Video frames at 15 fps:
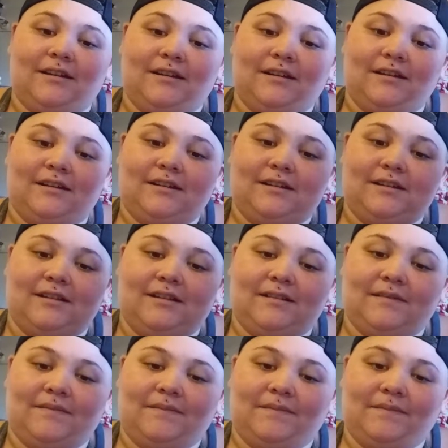
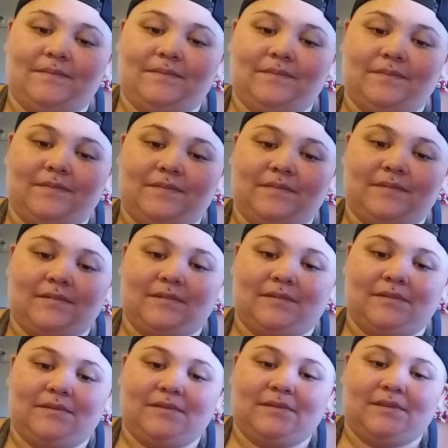
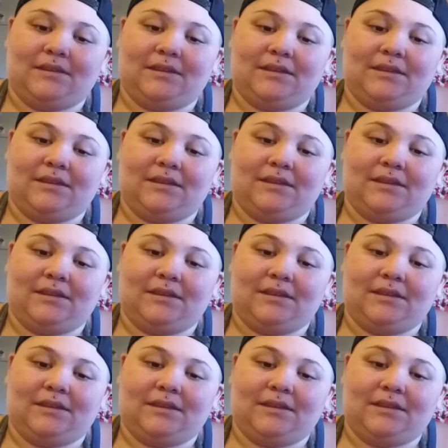[no speech]